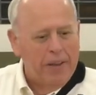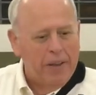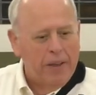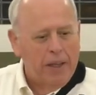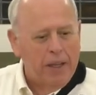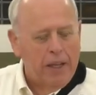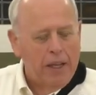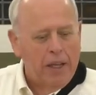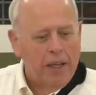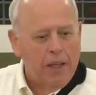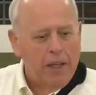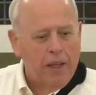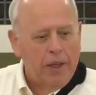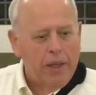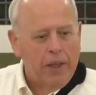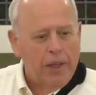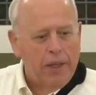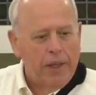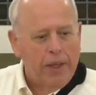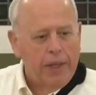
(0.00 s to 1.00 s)

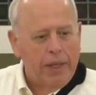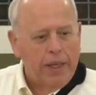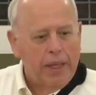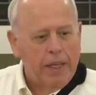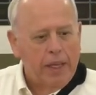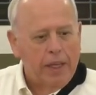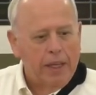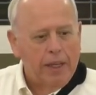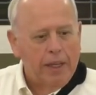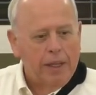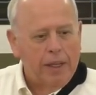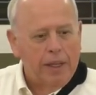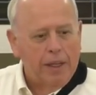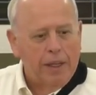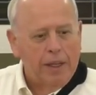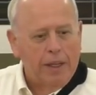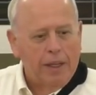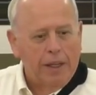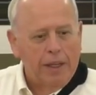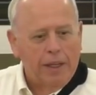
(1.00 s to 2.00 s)

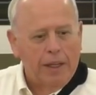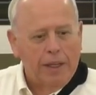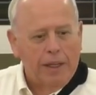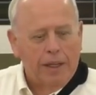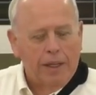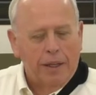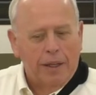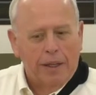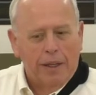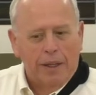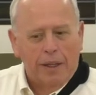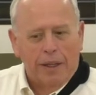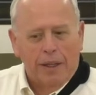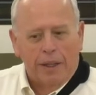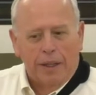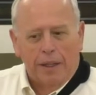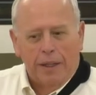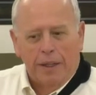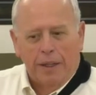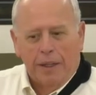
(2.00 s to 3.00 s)

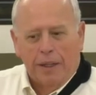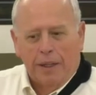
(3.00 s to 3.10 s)
(silence)